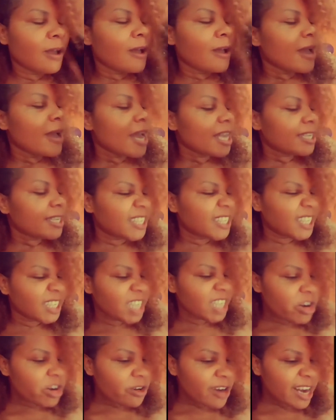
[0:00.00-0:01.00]

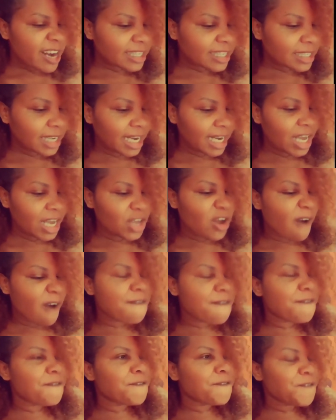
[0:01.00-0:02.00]
Seriously? You're
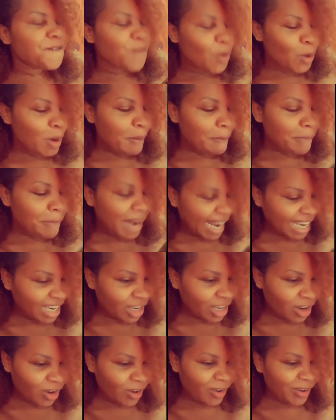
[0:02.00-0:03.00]
full bad
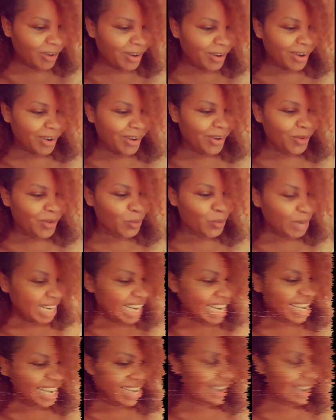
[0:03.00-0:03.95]
now? Really?